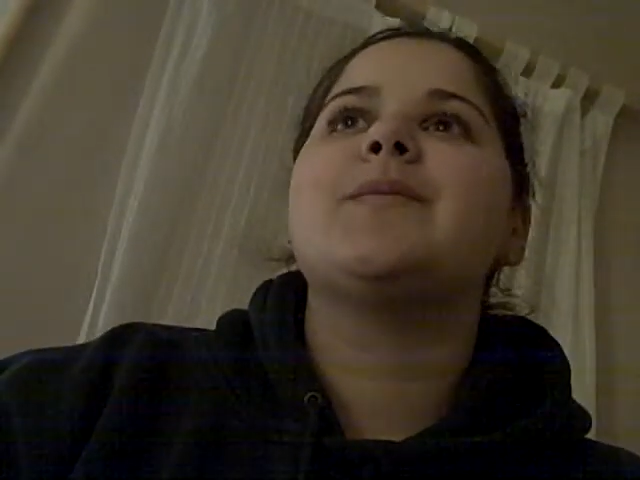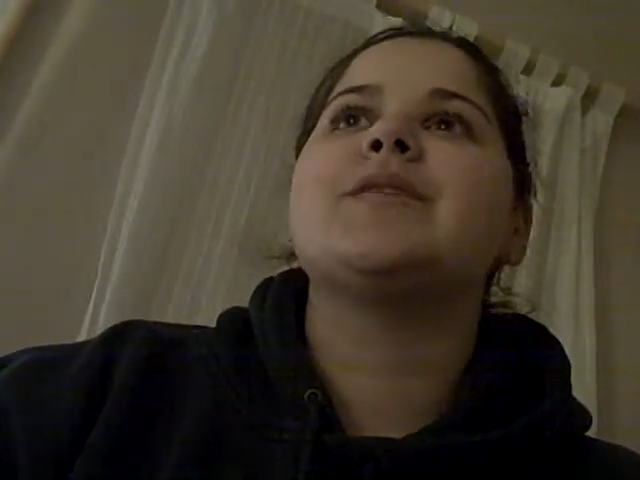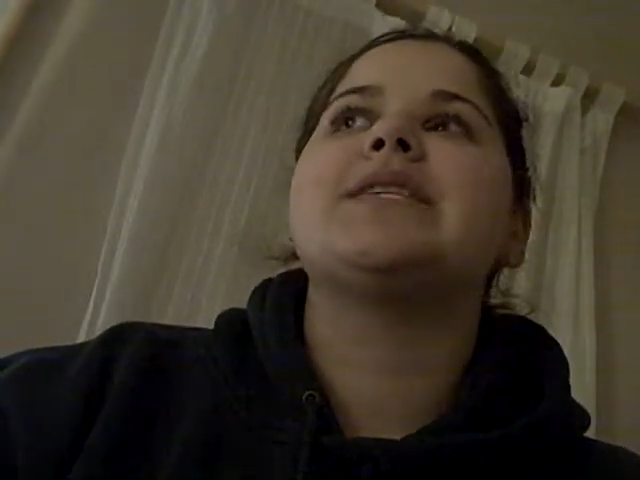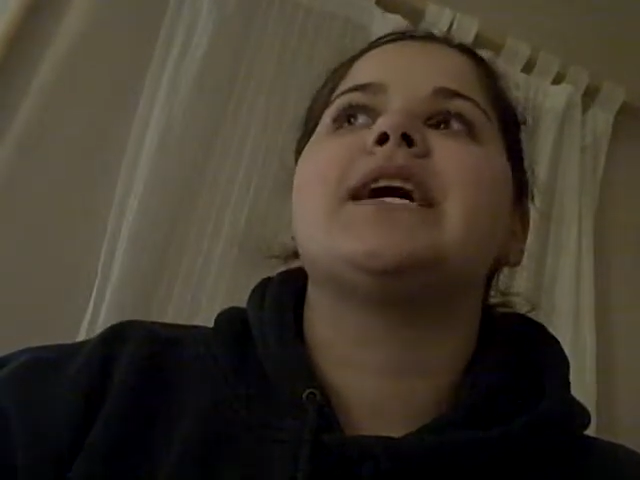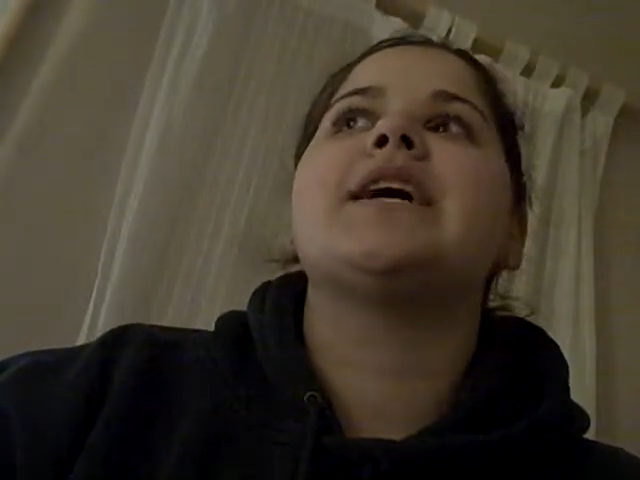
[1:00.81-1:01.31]
we're
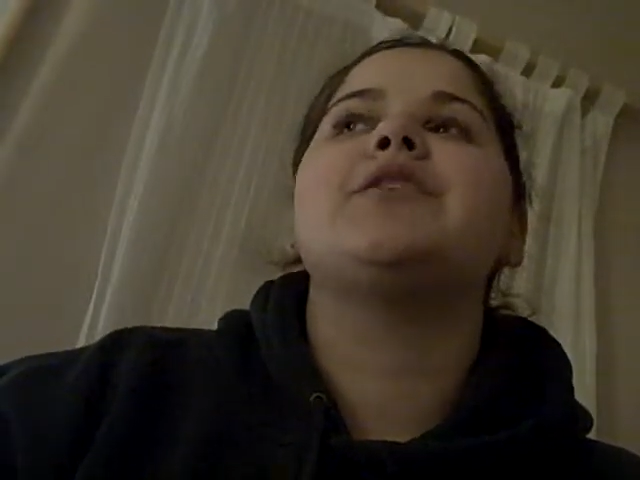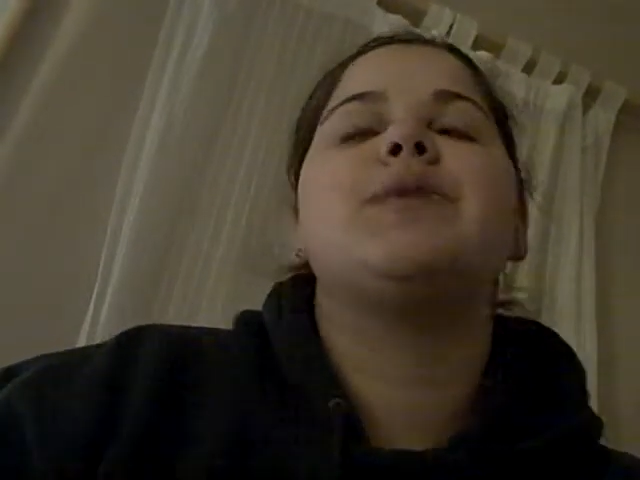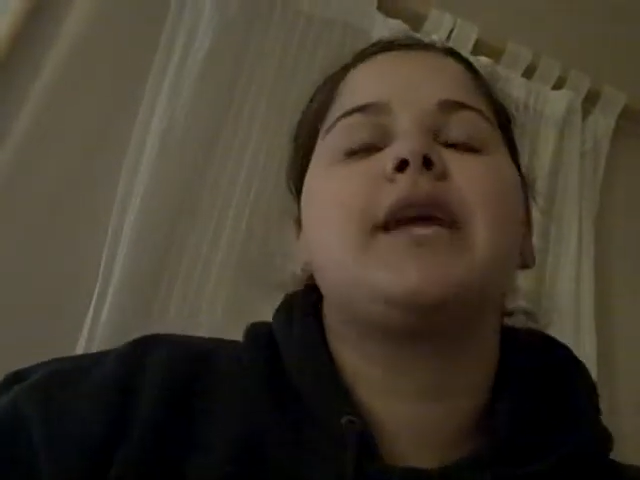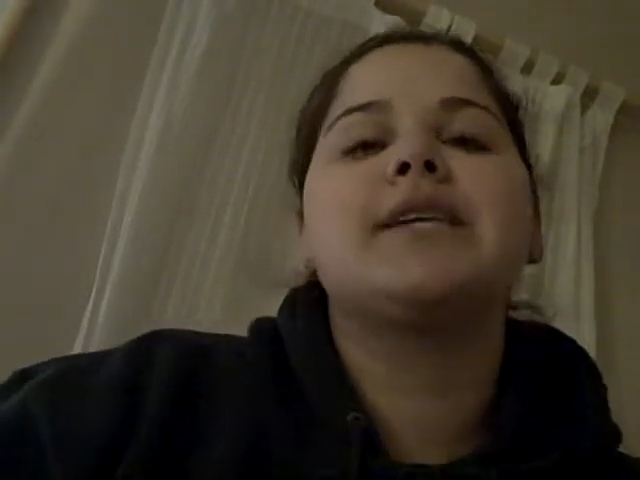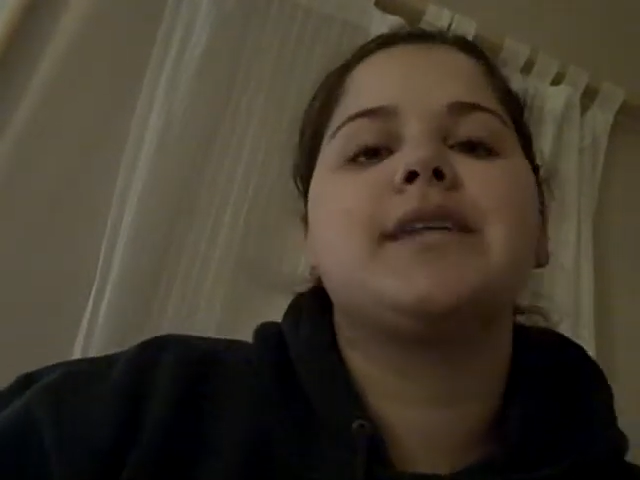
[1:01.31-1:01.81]
saying you
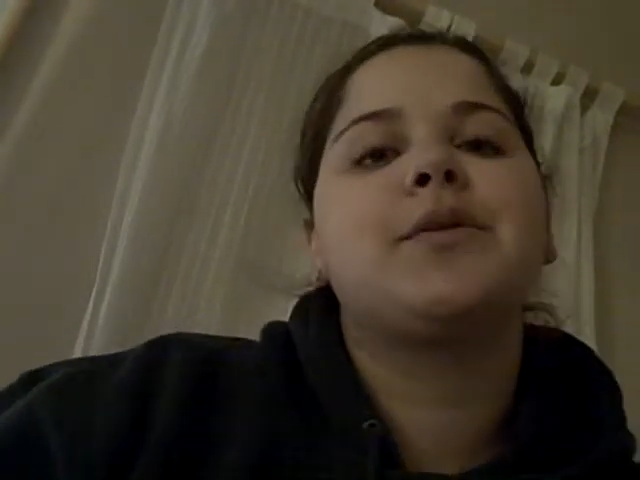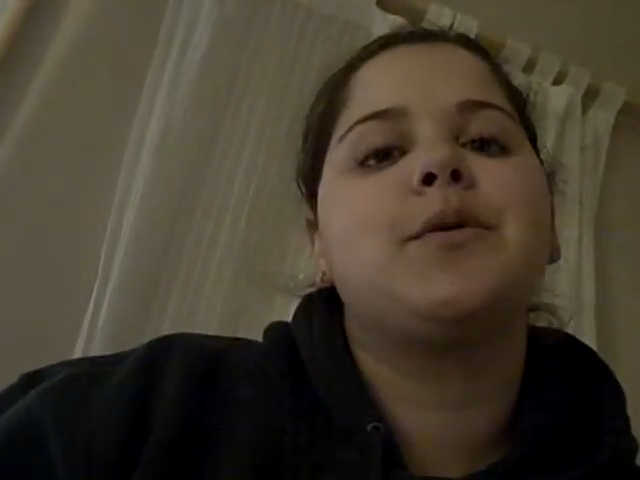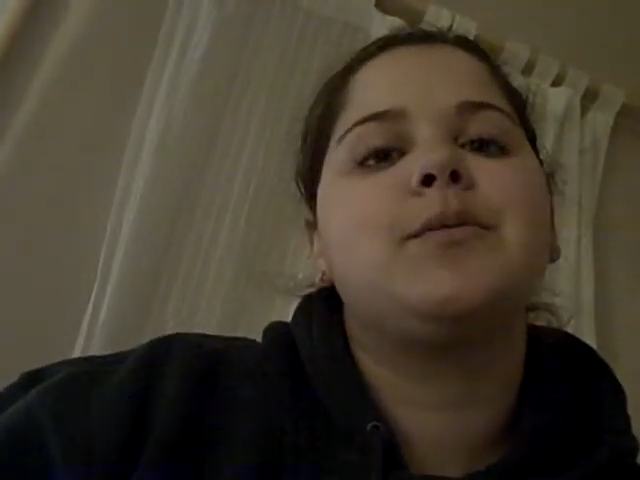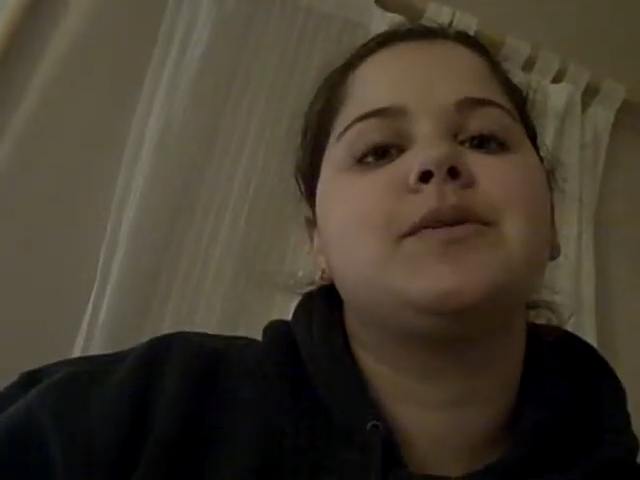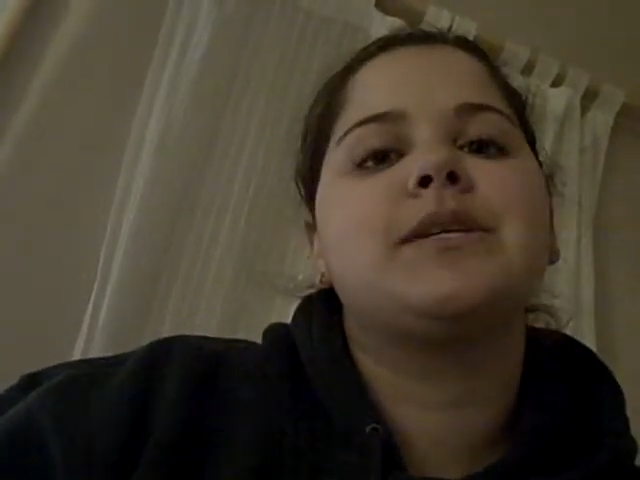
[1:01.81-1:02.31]
can't
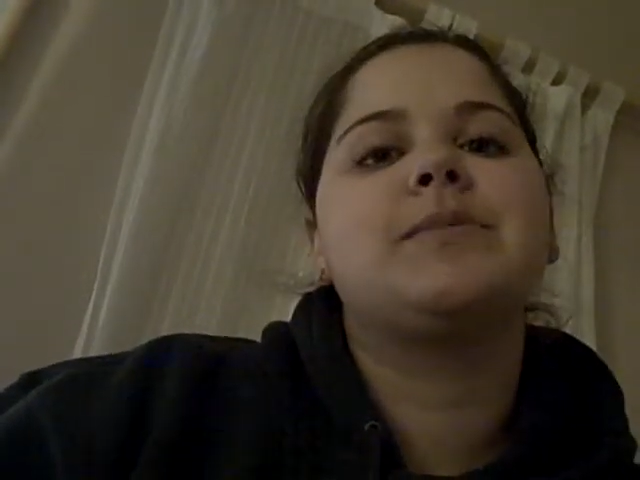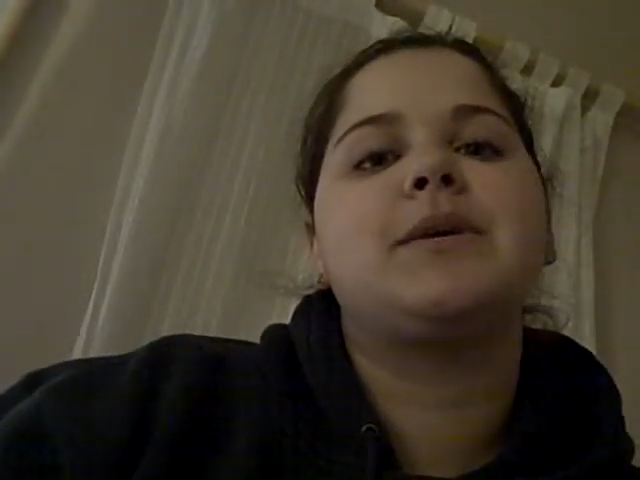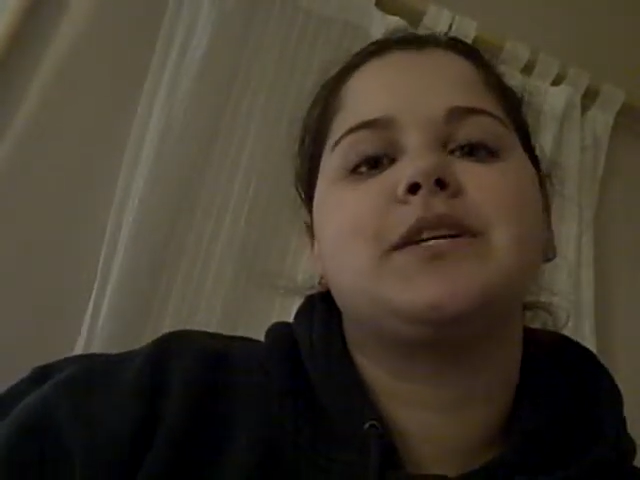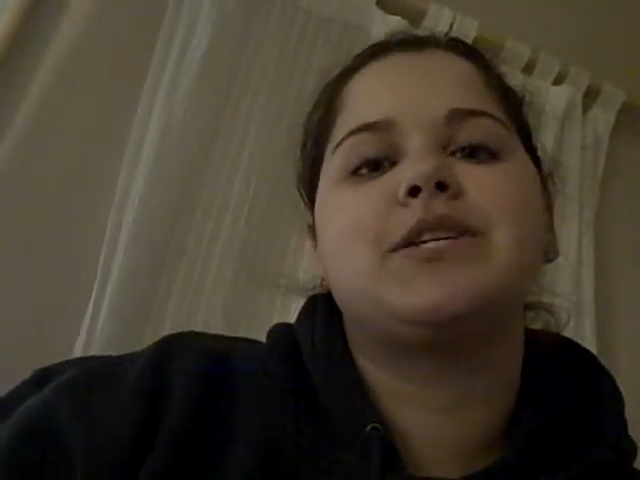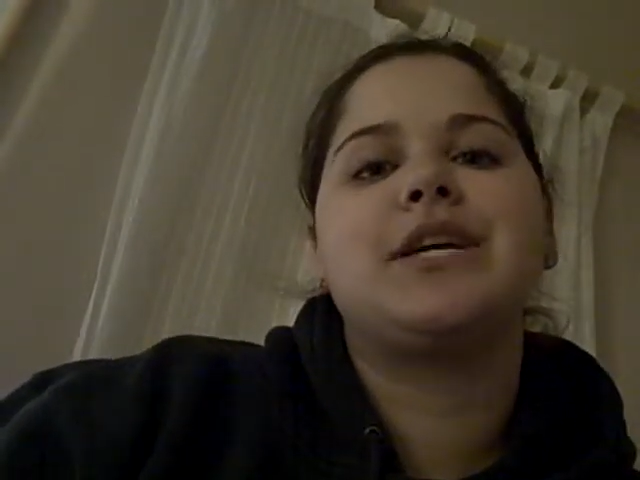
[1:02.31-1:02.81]
download music
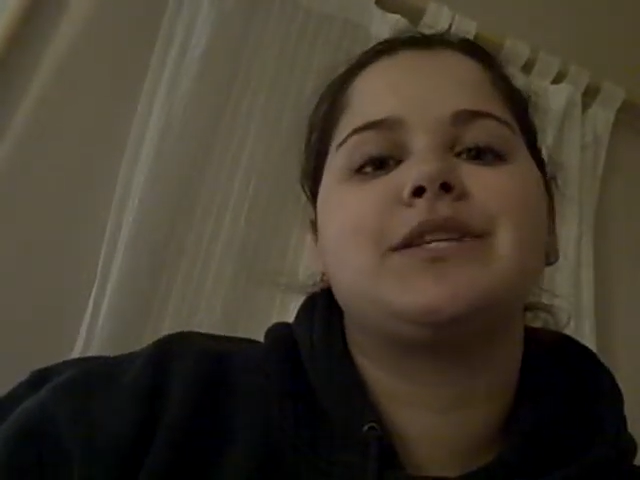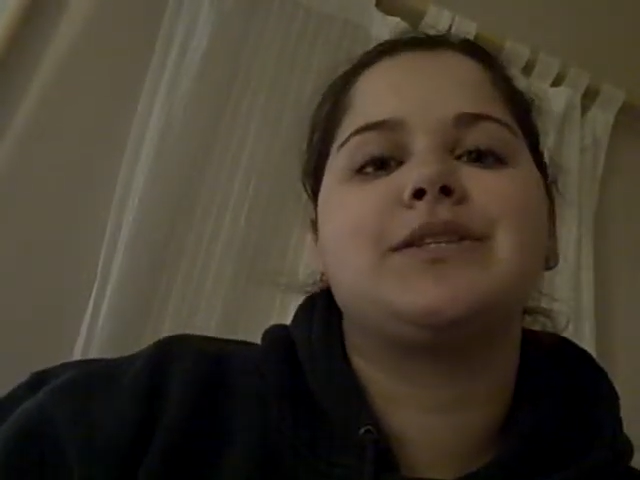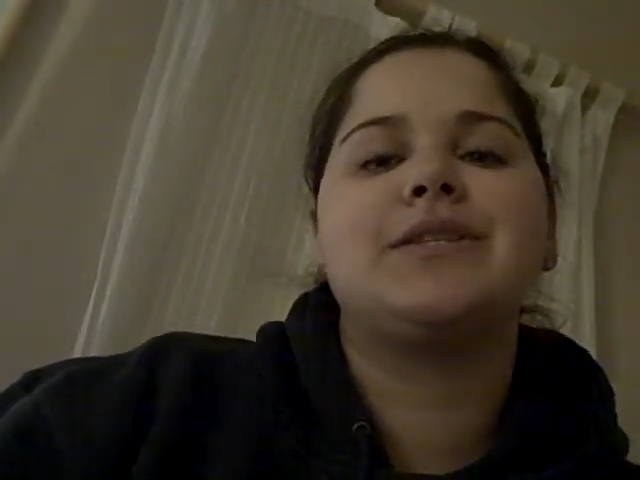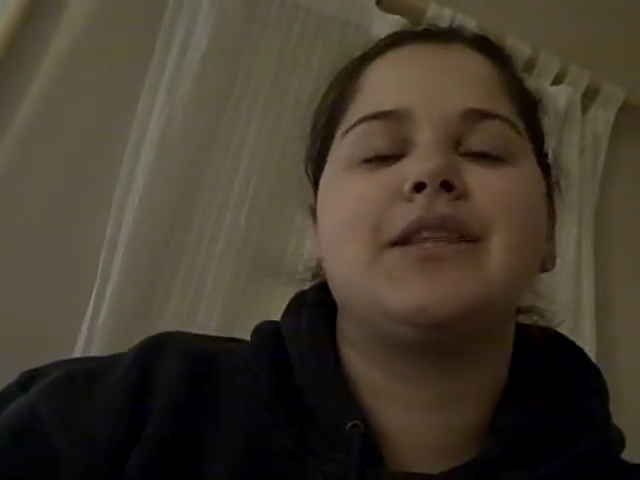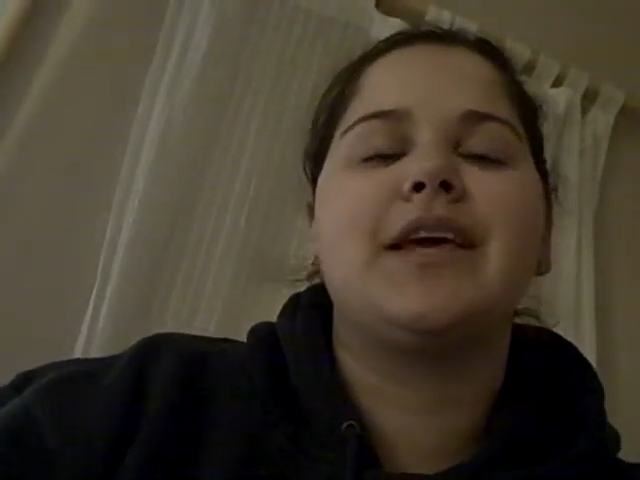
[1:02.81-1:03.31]
because you can't,
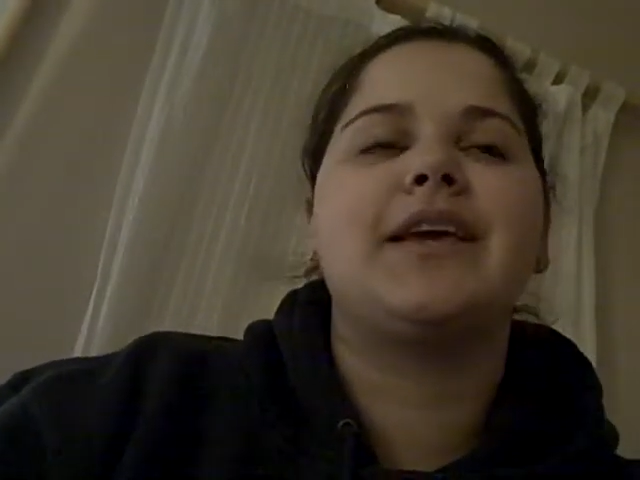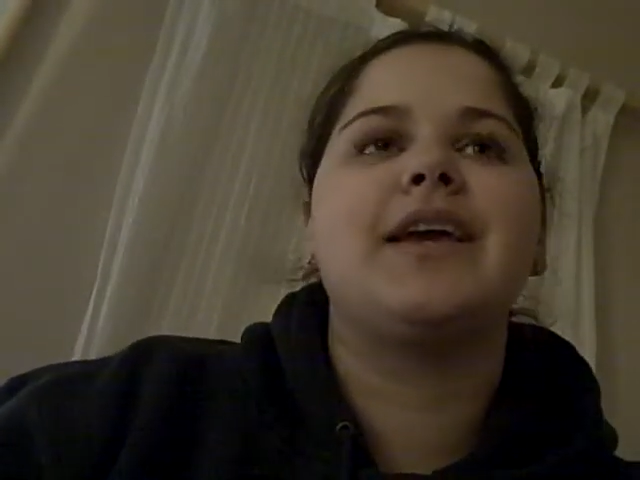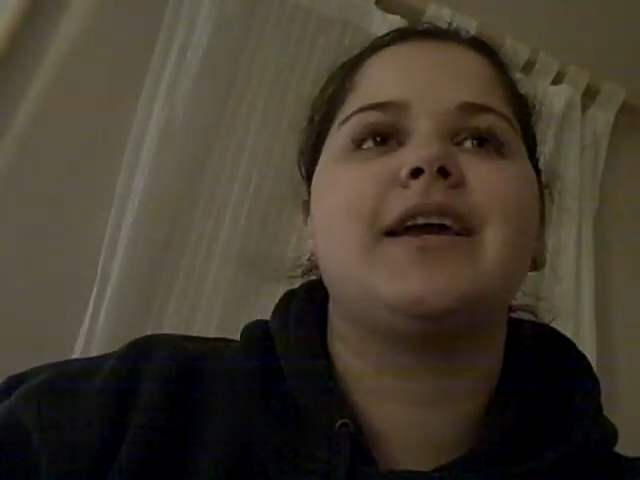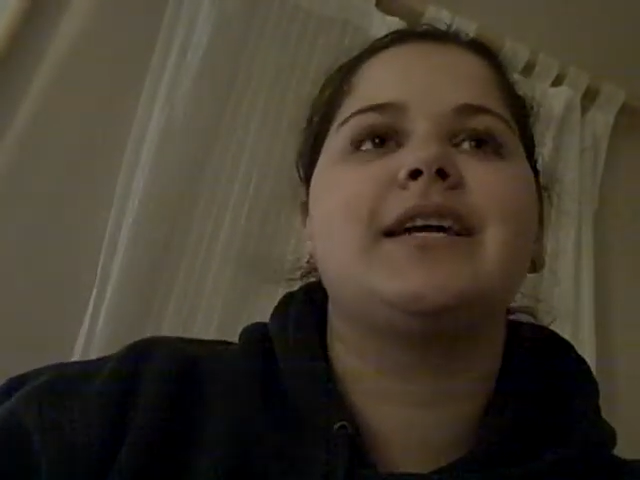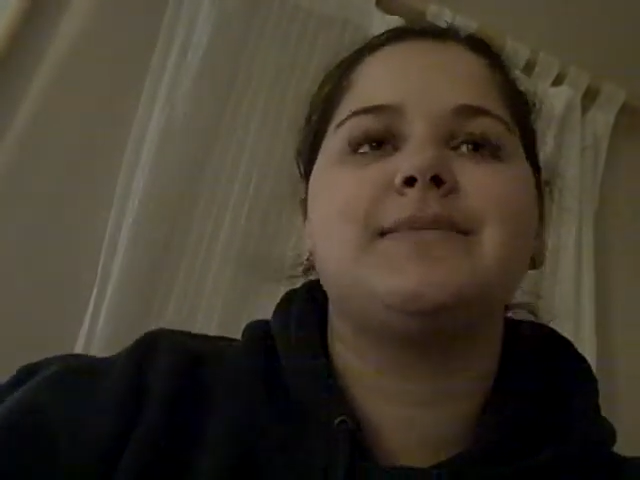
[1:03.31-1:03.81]
like,
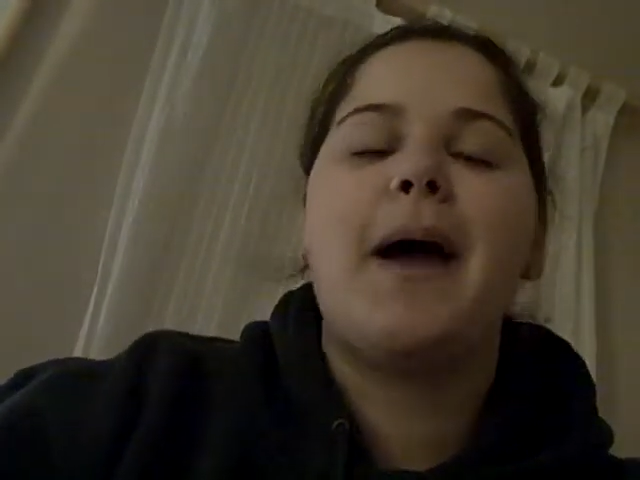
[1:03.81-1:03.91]
it's